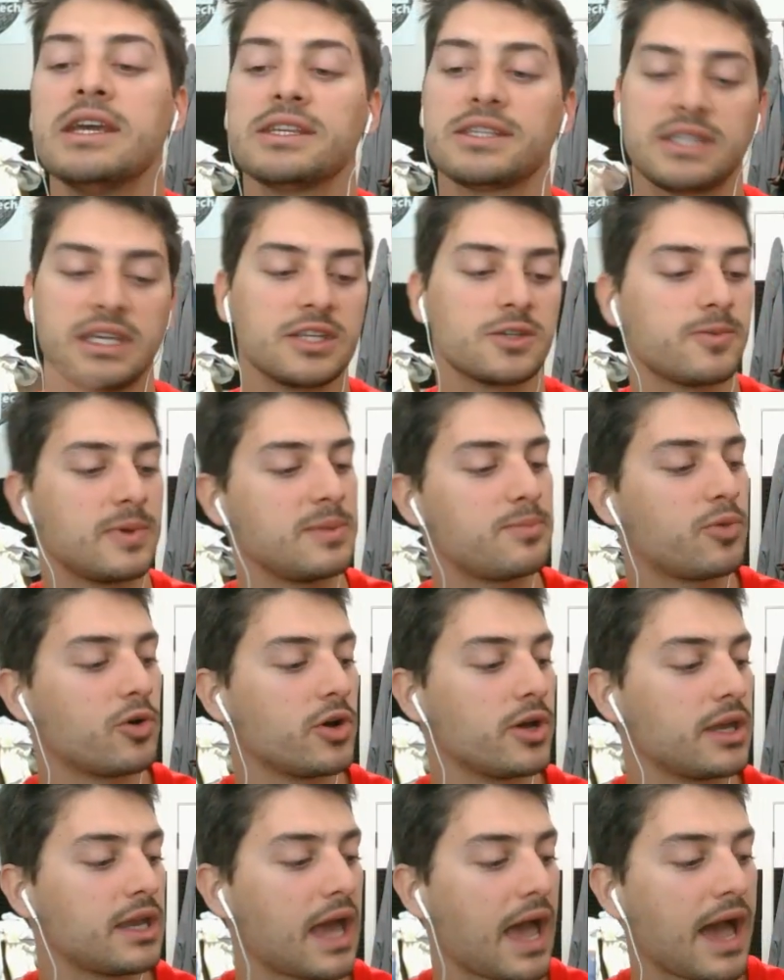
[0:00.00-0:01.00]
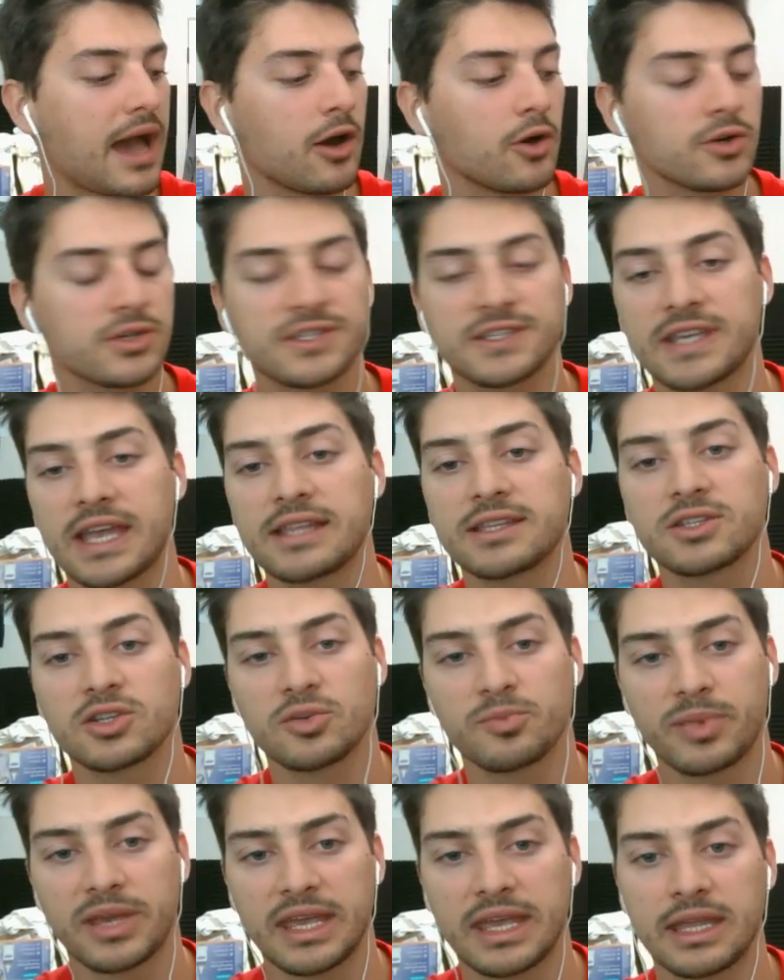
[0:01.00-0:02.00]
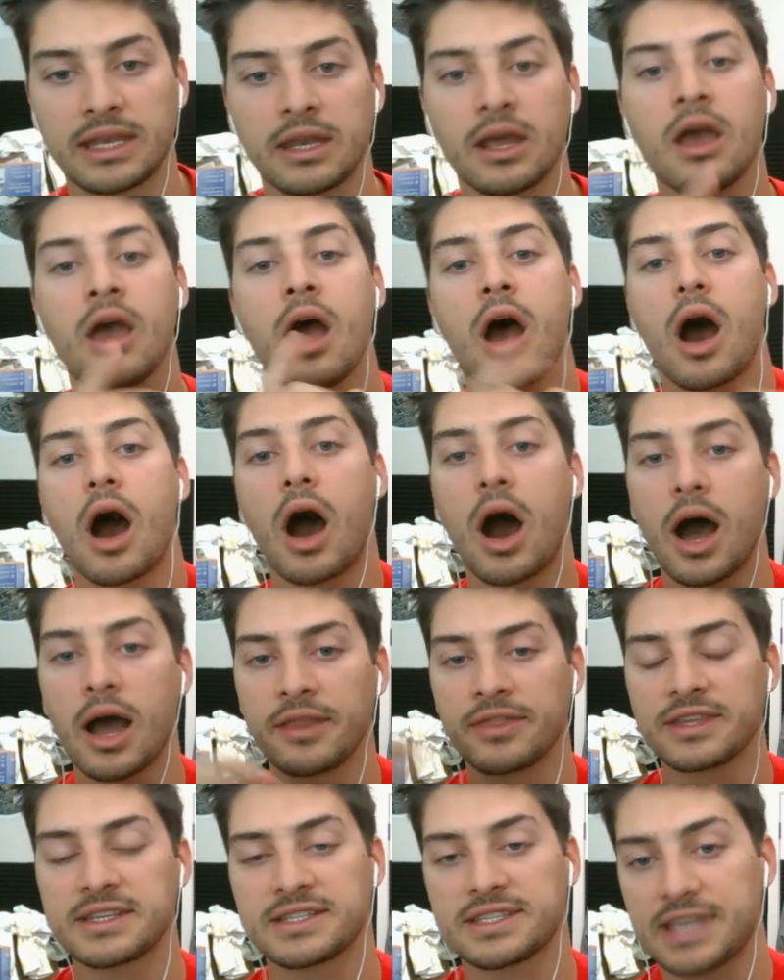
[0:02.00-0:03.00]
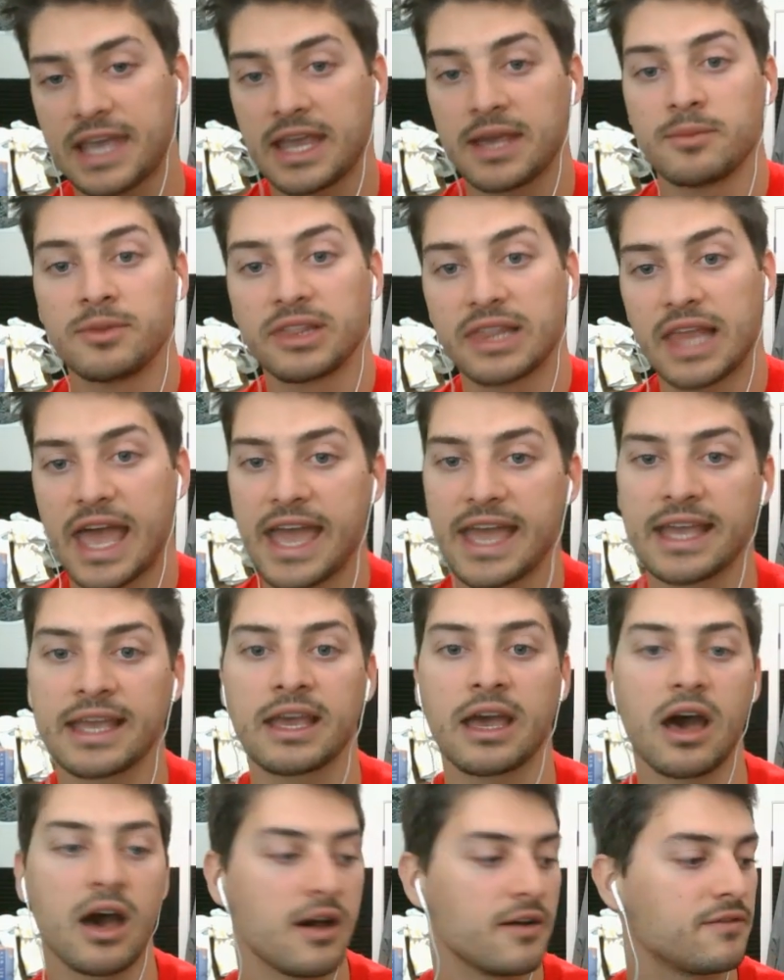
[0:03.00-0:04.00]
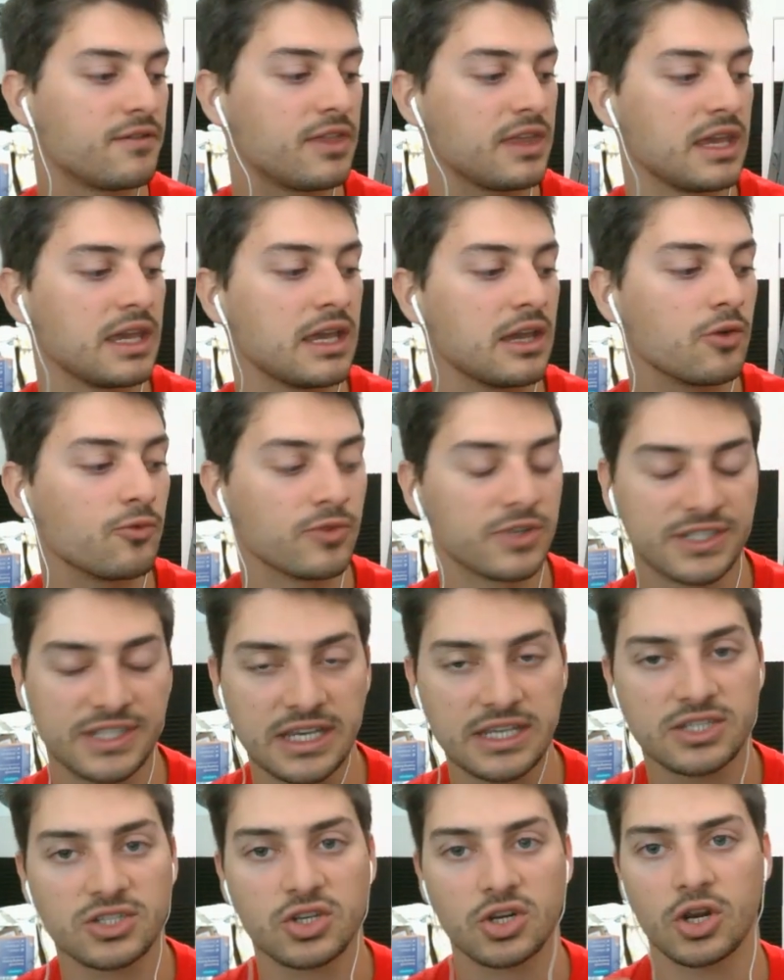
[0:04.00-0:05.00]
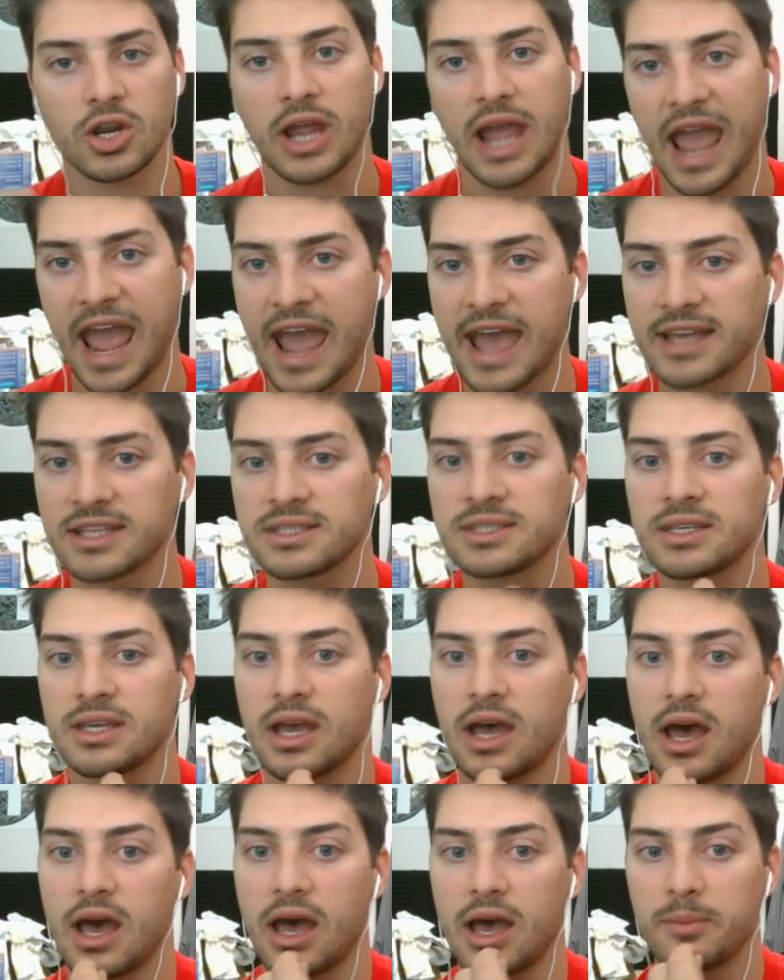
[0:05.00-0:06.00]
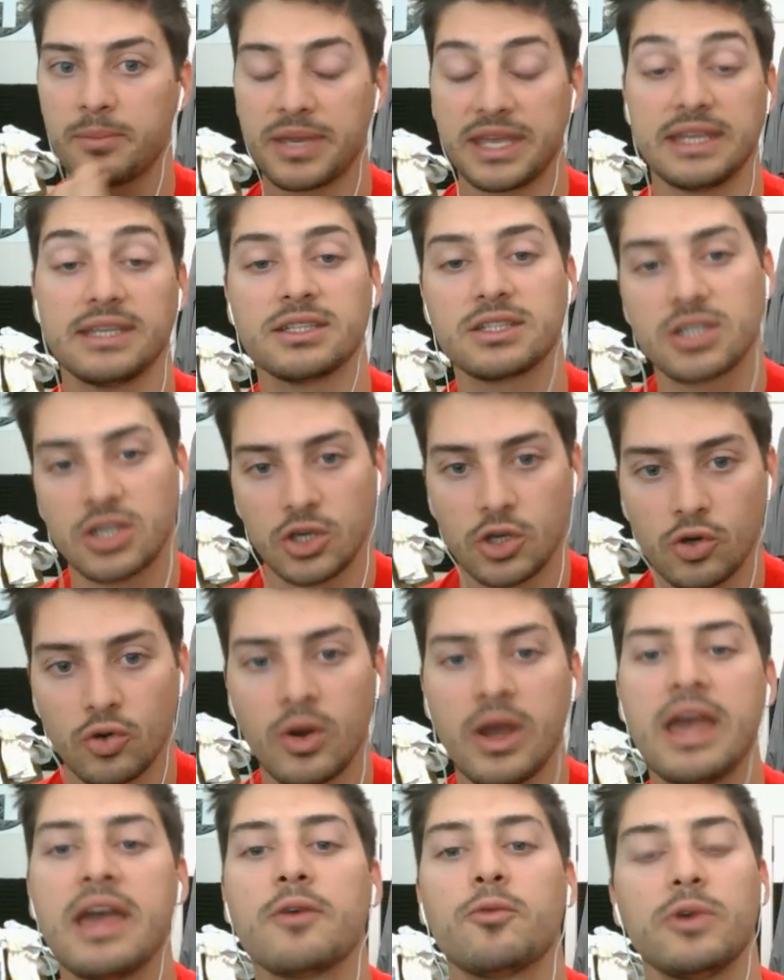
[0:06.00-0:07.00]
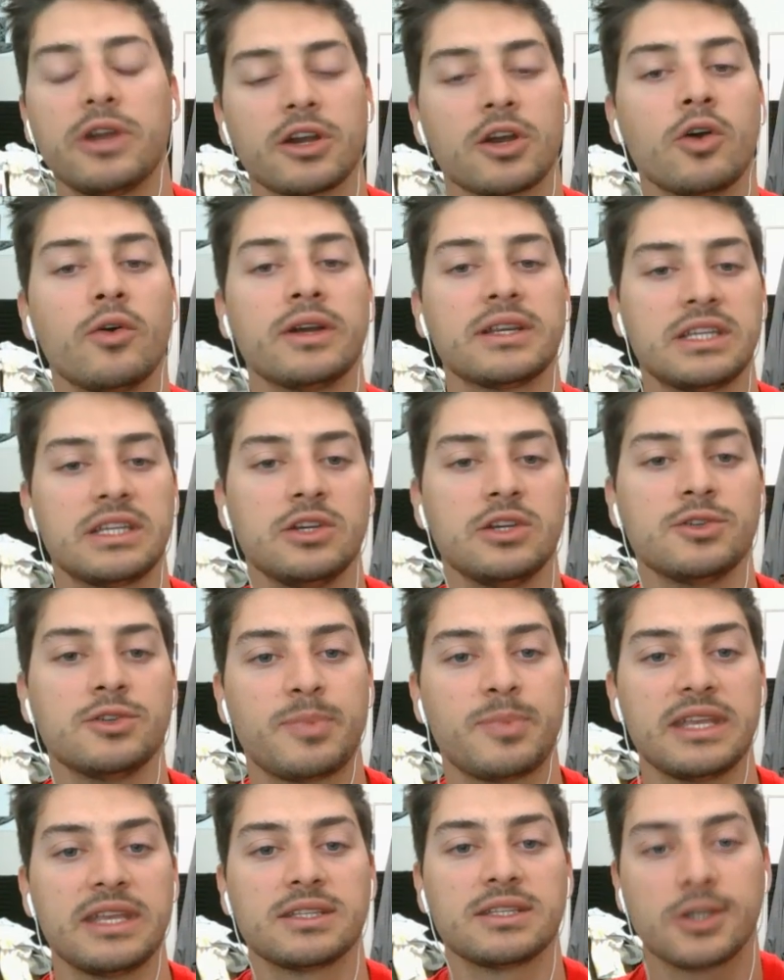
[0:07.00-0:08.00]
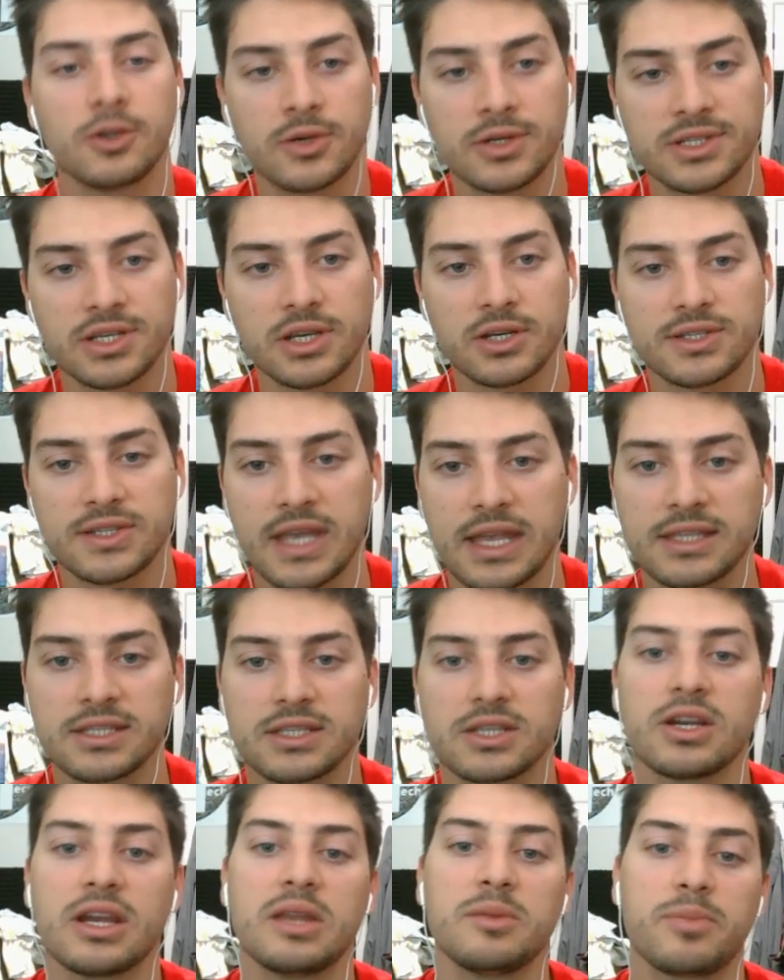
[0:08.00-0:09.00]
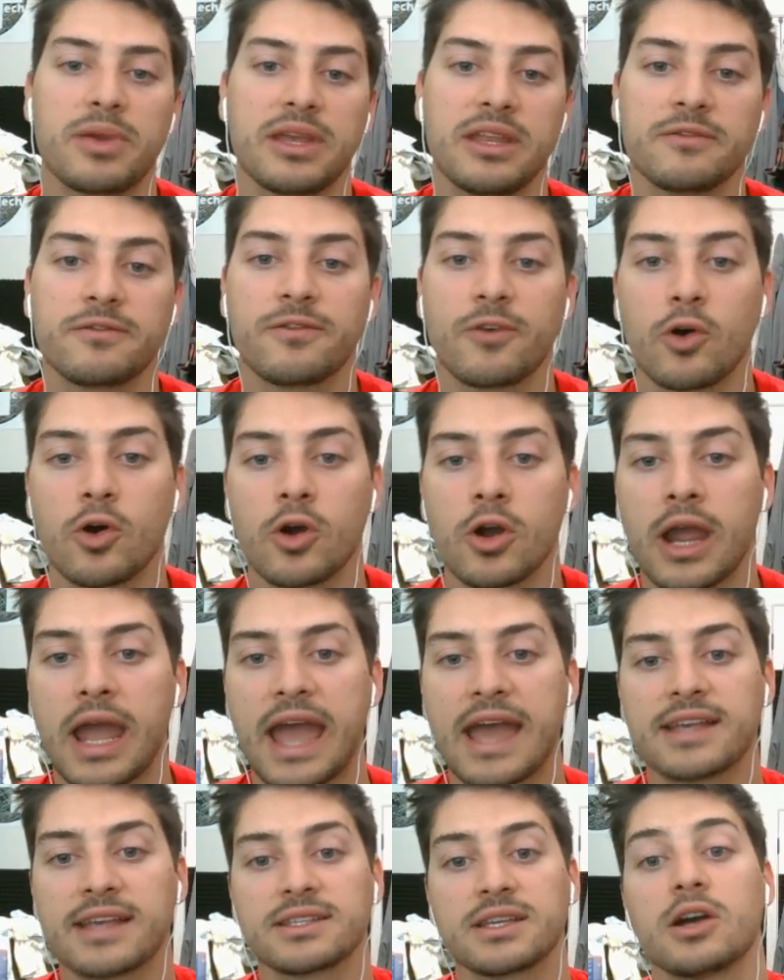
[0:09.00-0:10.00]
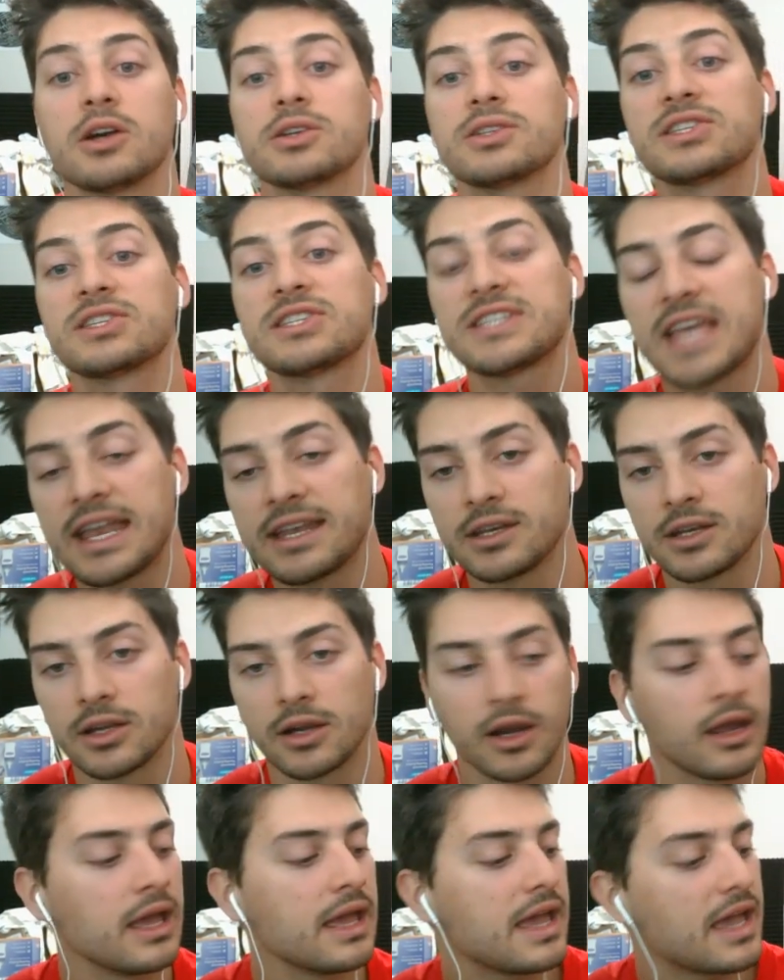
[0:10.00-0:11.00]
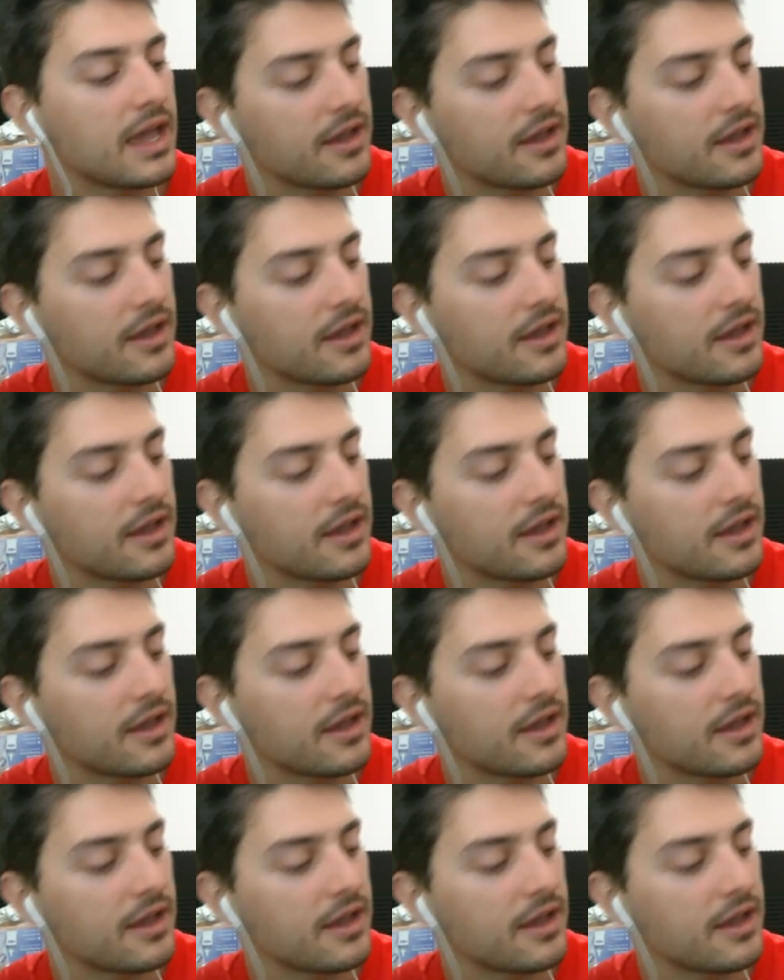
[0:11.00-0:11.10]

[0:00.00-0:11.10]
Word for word: Since we put our sensor pin on the same leg of the resistor as uh, pin 2, we are going to use pin 2 as our sensor and pin 4 as our sender.